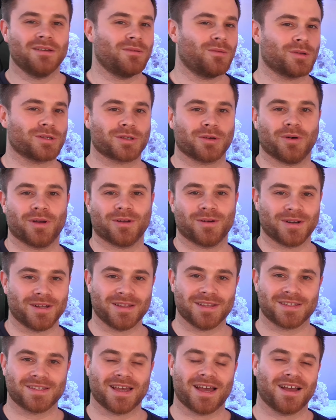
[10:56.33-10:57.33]
what's going on
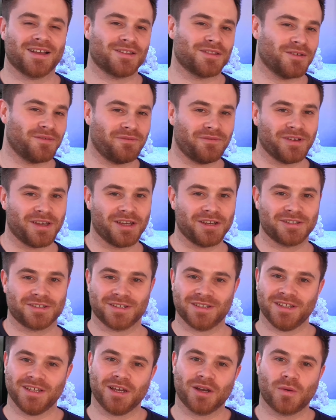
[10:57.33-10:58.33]
in the tank, the fish
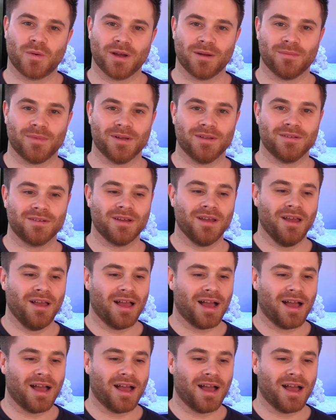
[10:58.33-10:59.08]
and the equipment,